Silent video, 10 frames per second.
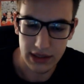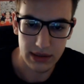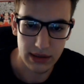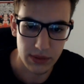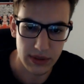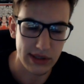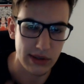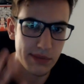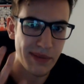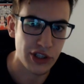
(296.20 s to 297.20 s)
this was so
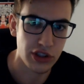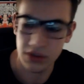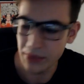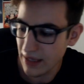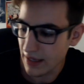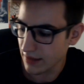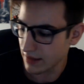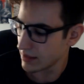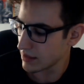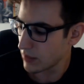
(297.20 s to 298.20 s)
special to me, and
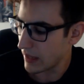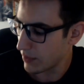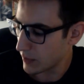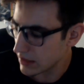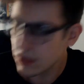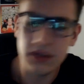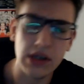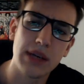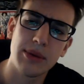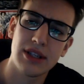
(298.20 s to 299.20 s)
this is why I wanted to
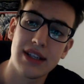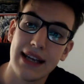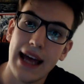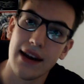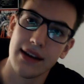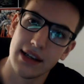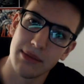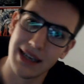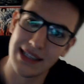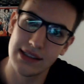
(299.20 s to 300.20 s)
talk about it again in
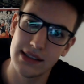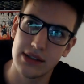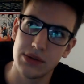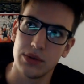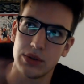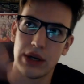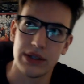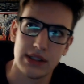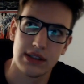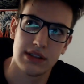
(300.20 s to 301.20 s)
my
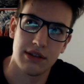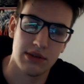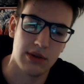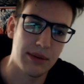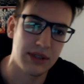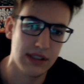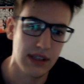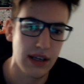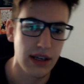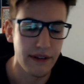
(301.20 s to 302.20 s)
2,000 subscribers
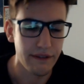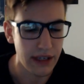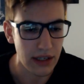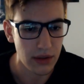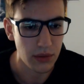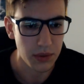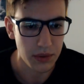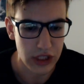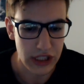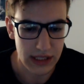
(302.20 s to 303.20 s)
video,
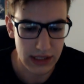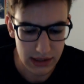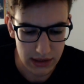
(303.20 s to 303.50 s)
which is